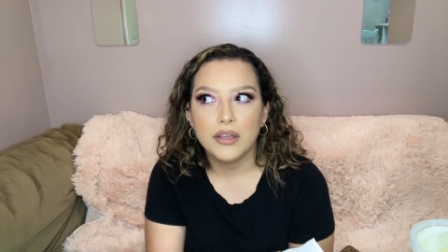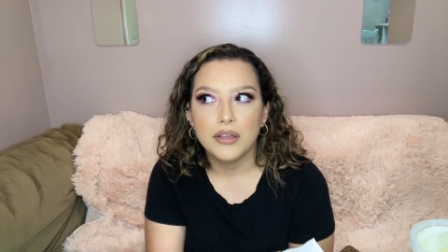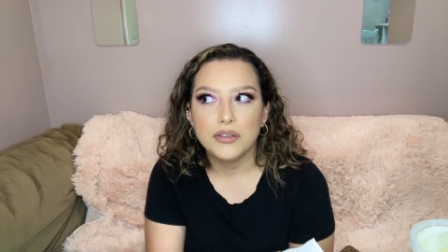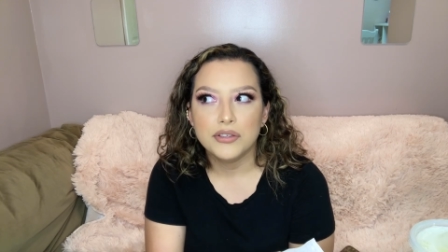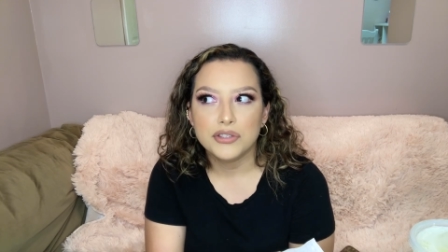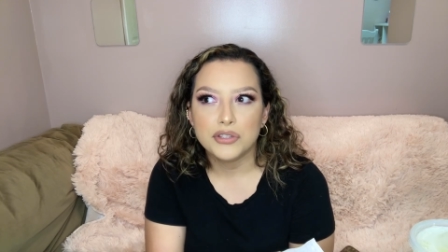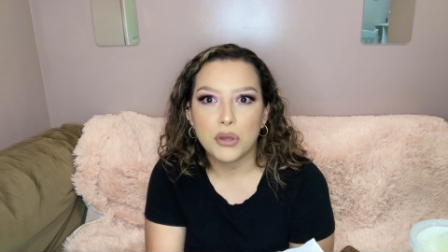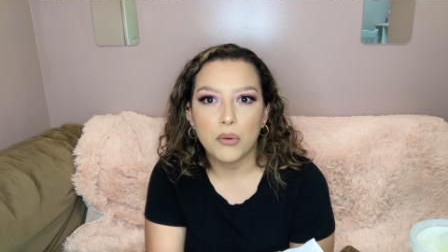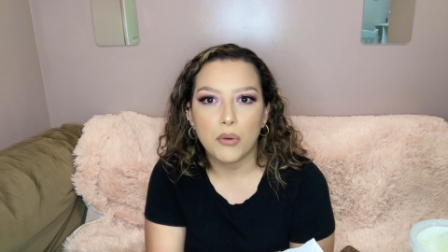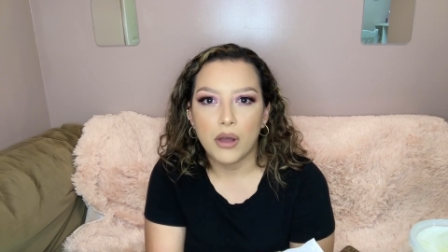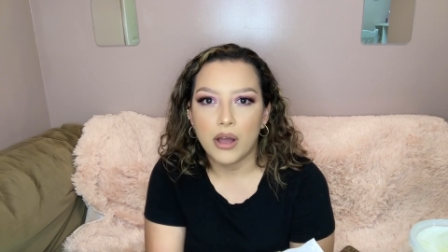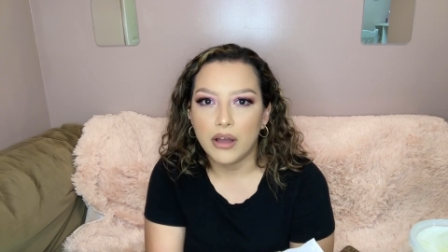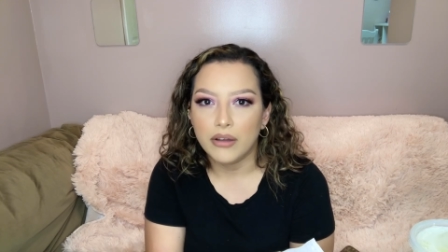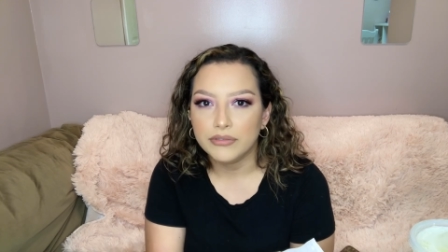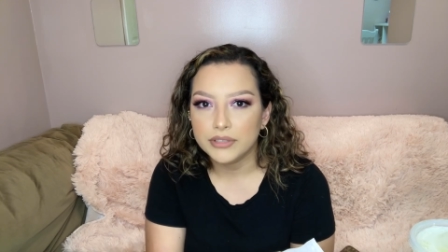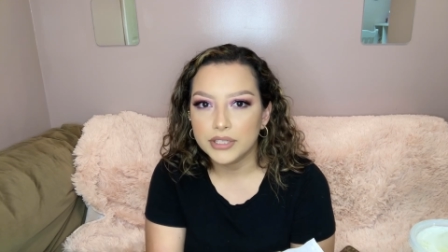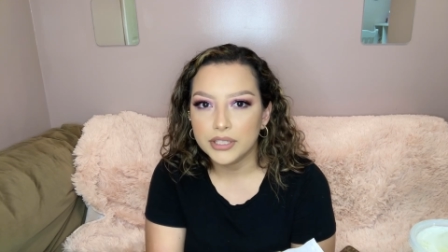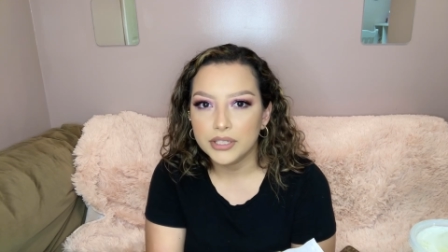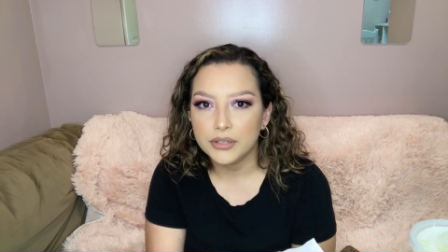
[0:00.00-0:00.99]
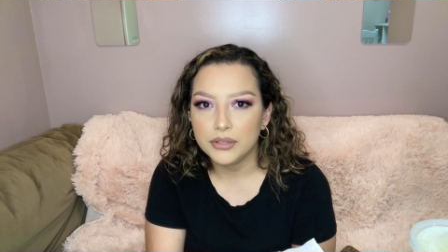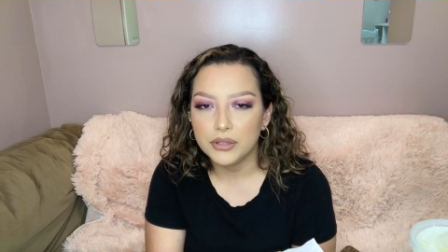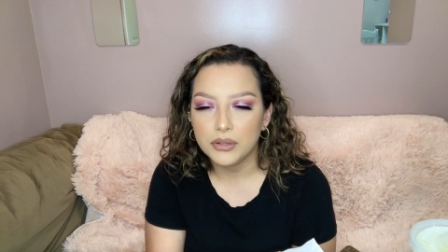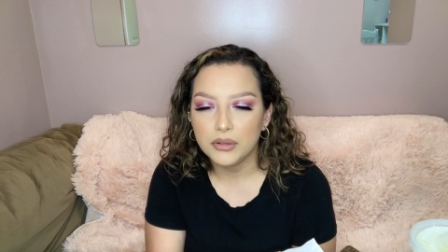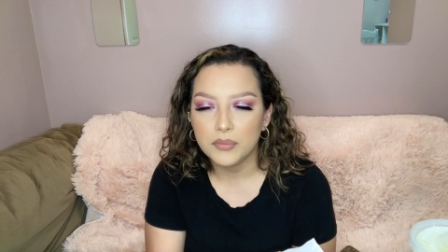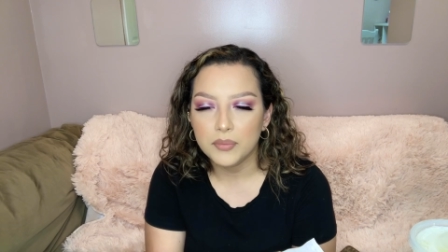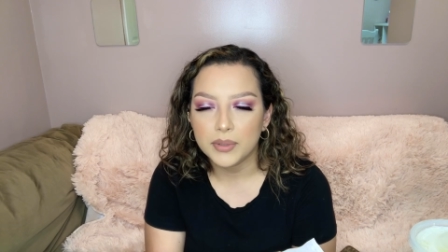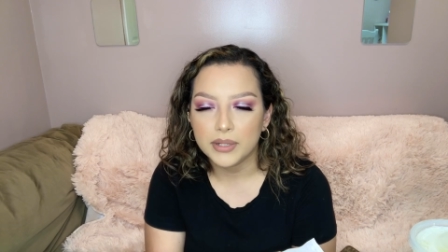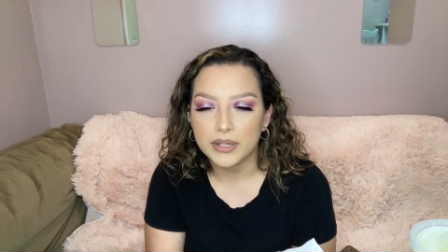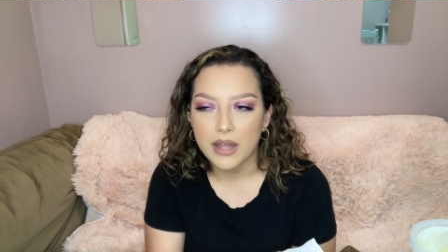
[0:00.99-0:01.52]
so often, you
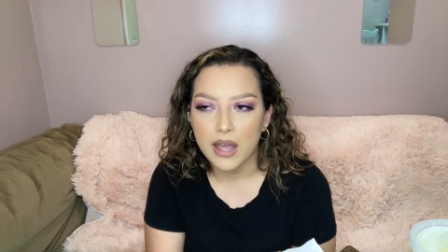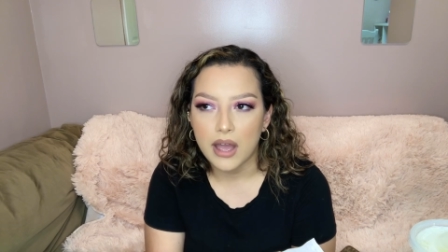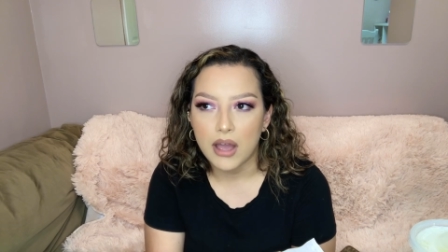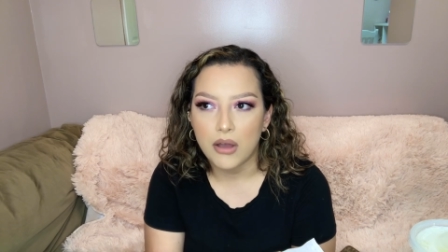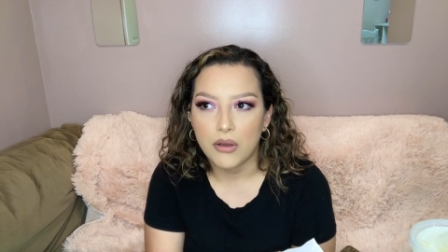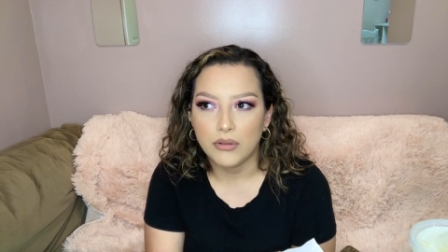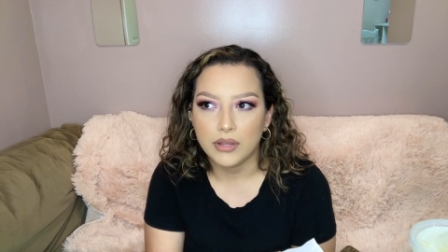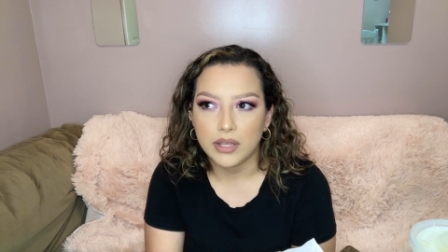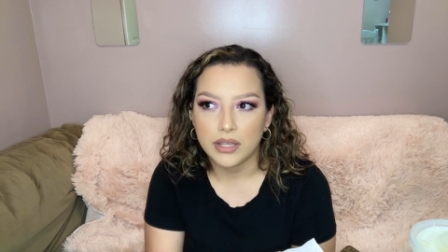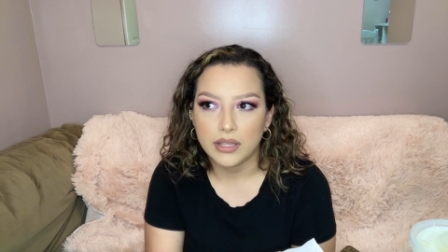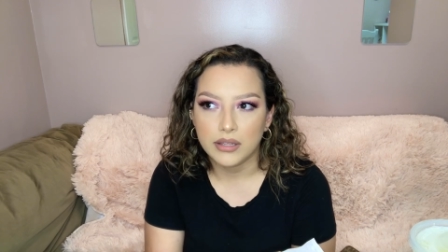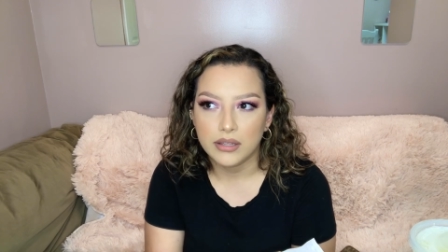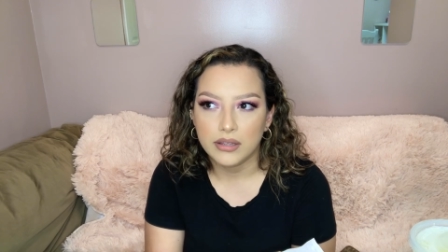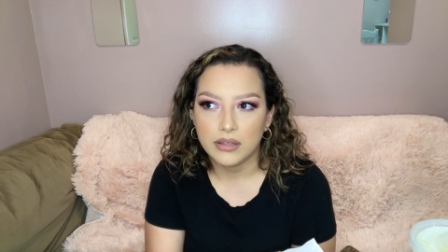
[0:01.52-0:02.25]
know. But now, like,